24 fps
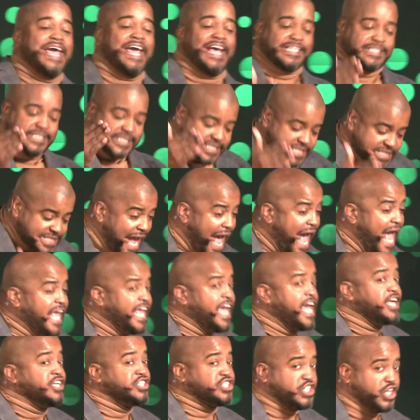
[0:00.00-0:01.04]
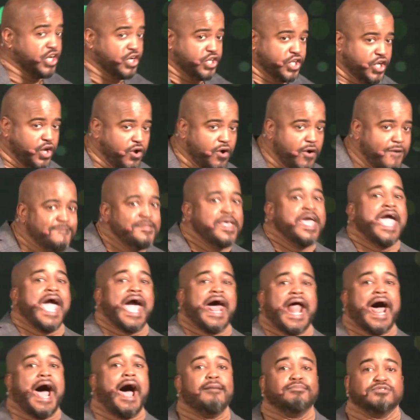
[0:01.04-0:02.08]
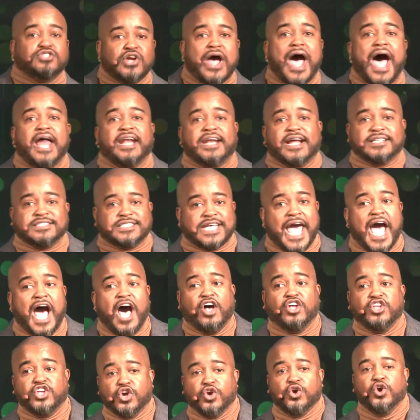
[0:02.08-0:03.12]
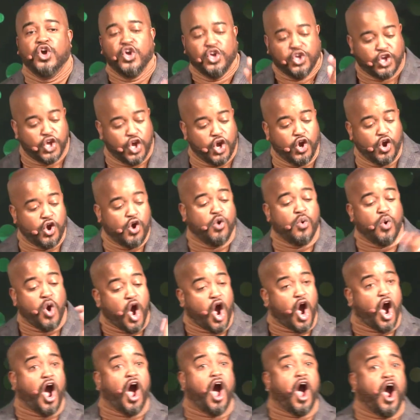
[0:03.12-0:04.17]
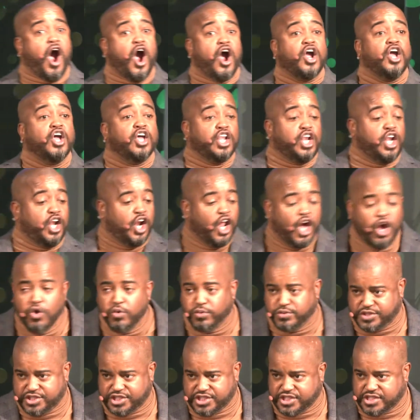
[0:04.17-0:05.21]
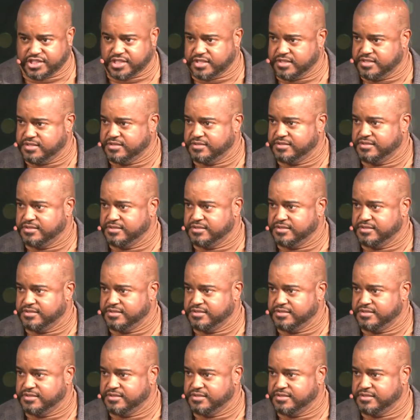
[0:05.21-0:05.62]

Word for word: is saying to you, and I'm trying to tell you, you are loosed.